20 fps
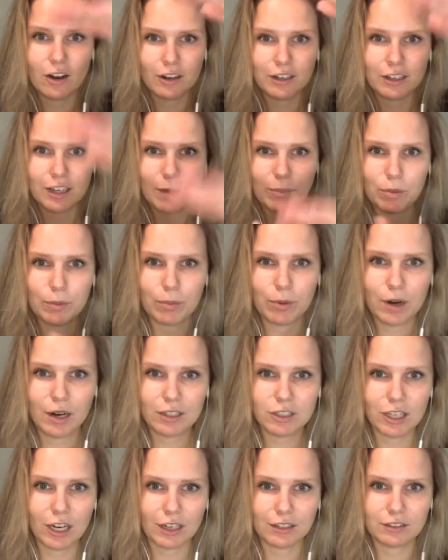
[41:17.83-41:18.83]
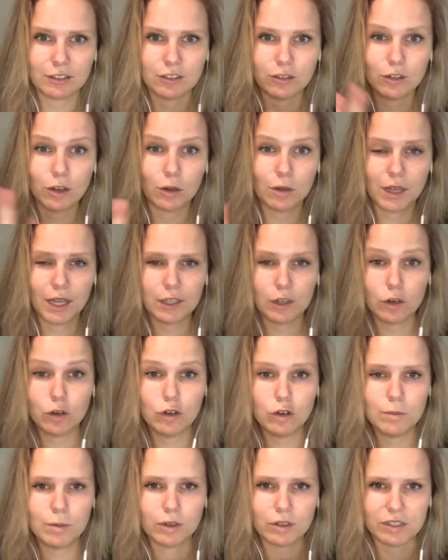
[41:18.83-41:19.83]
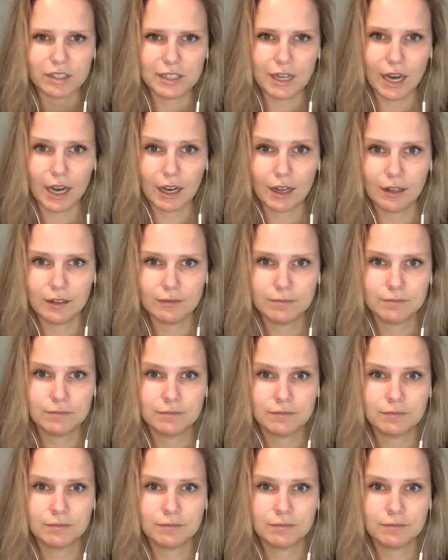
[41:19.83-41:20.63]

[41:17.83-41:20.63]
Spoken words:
on a couple projects and you go like Uber style?